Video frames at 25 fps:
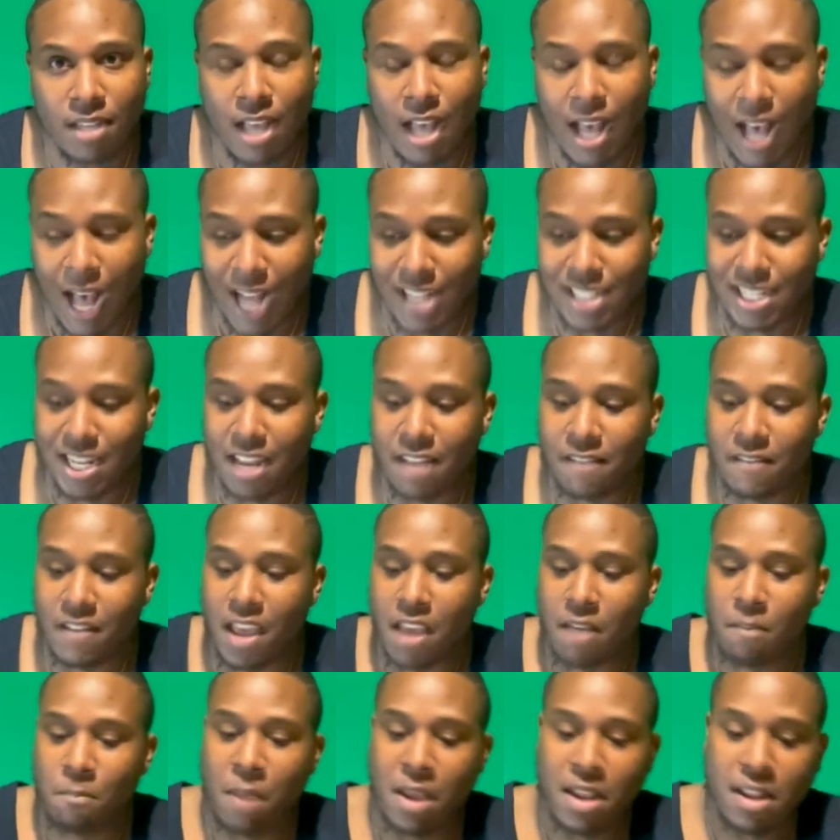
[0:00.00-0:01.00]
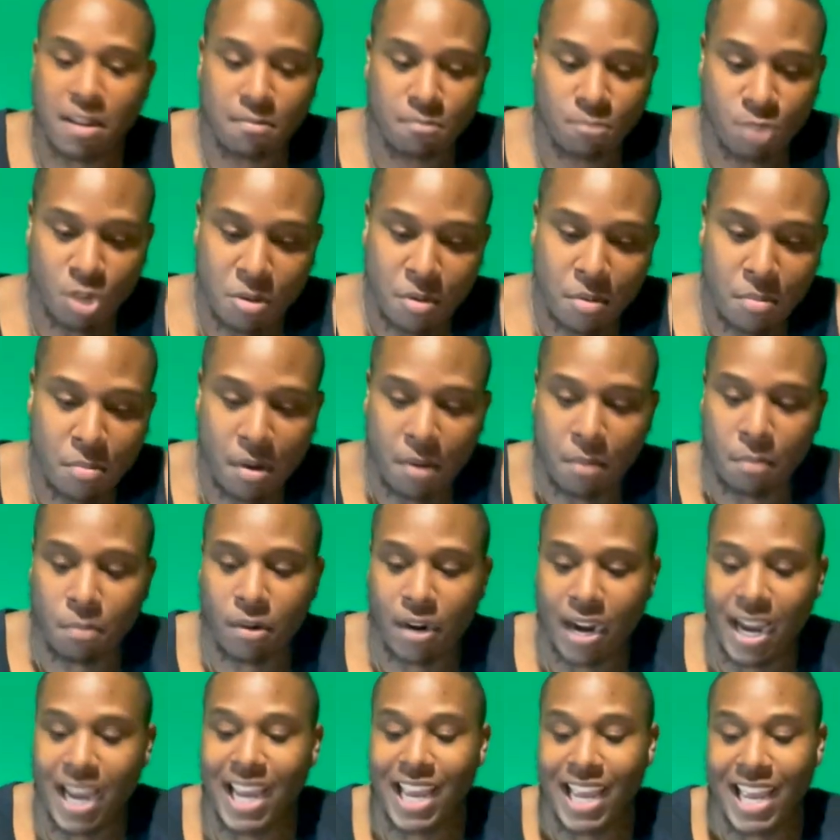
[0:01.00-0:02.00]
I think if they make Jimmy Butler
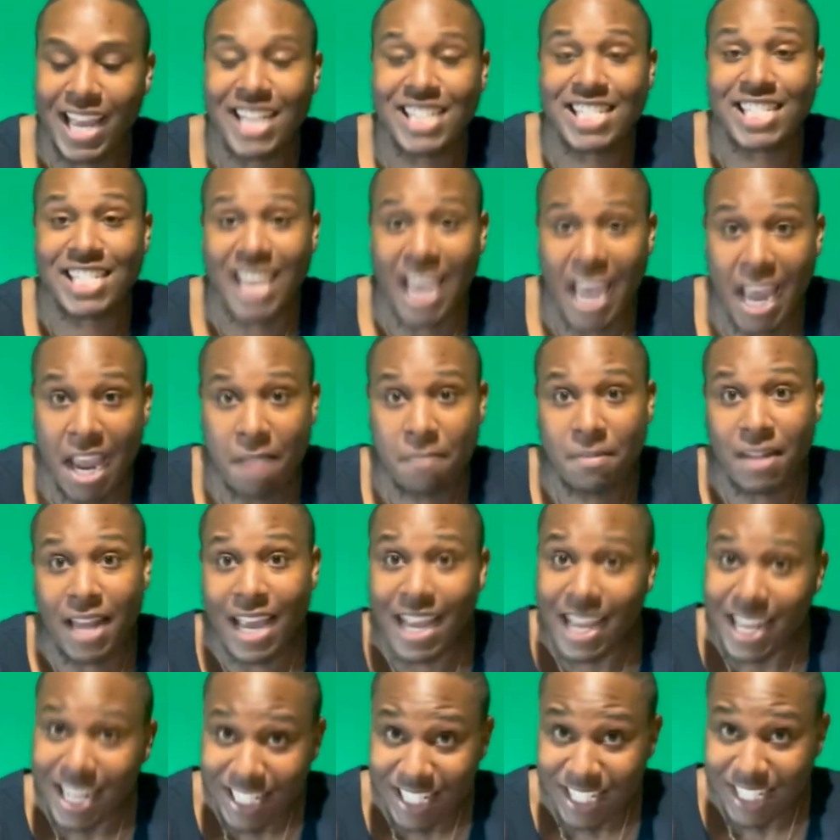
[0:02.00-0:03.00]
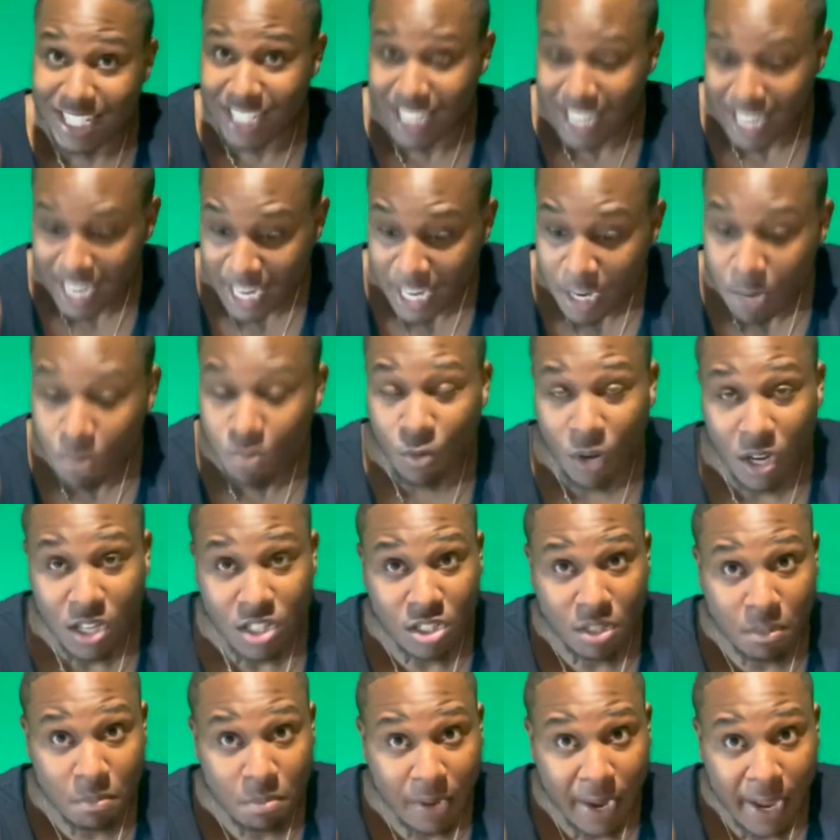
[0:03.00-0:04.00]
play his game that his he wants to
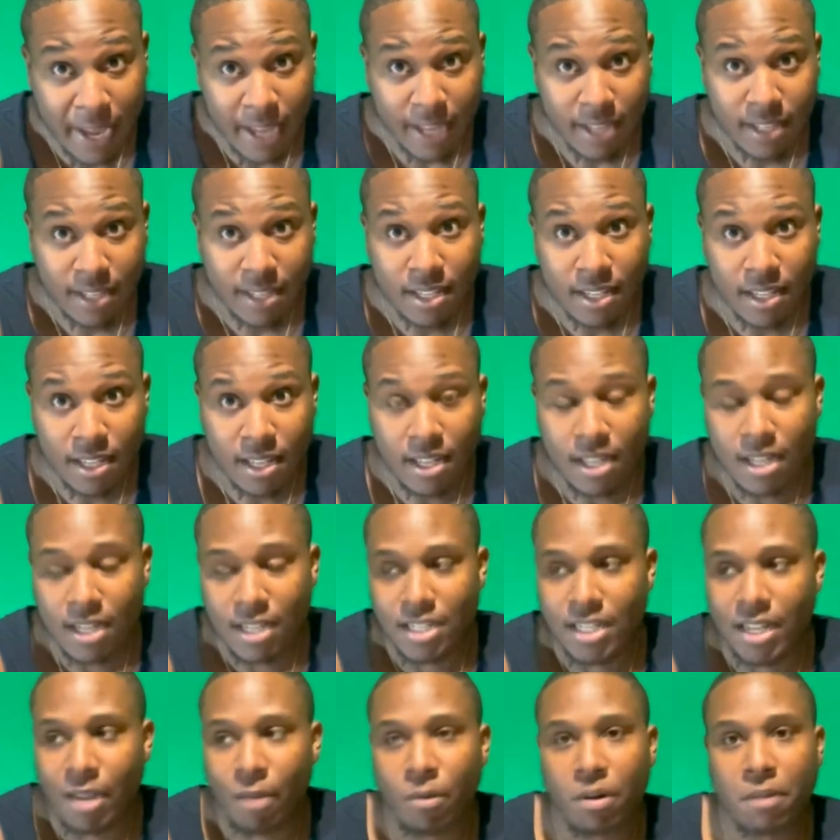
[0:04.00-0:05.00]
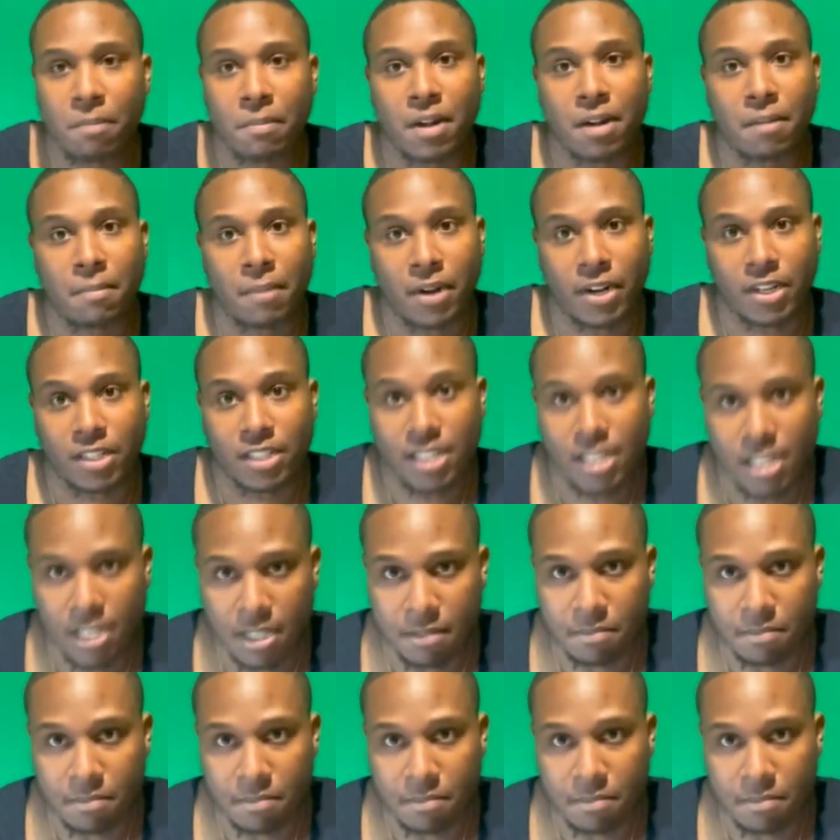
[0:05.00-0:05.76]
play, they would have been a better team.